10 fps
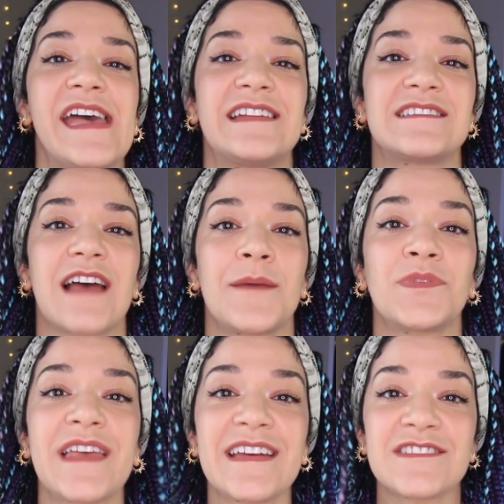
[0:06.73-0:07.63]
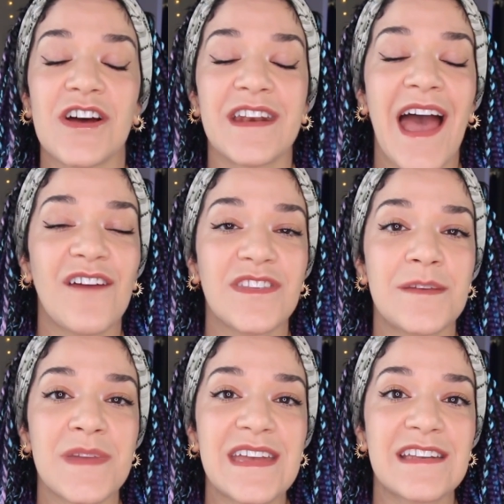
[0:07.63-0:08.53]
And I planned on having
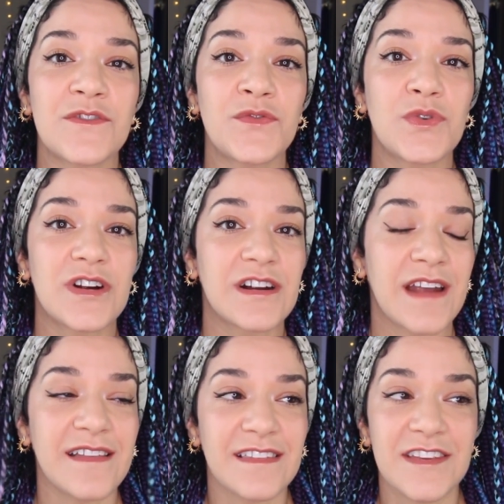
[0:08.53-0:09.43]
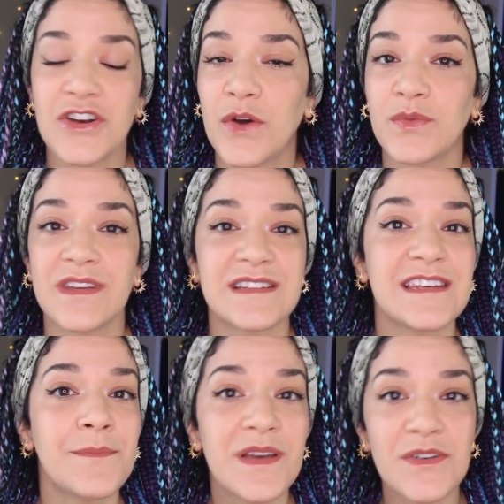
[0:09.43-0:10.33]
them in for, the
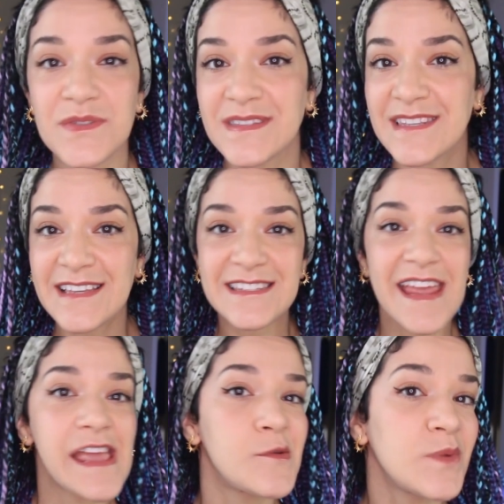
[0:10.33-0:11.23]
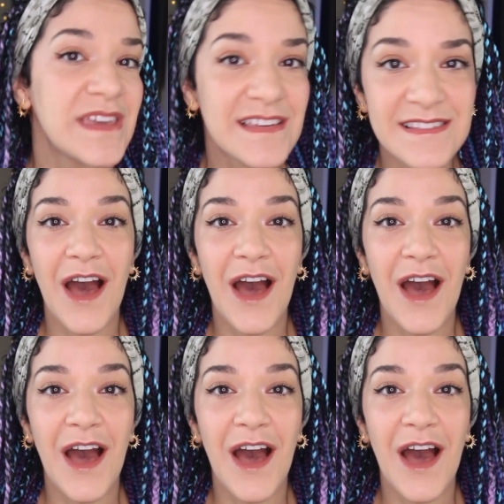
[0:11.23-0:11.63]
typical 6 to 8 weeks.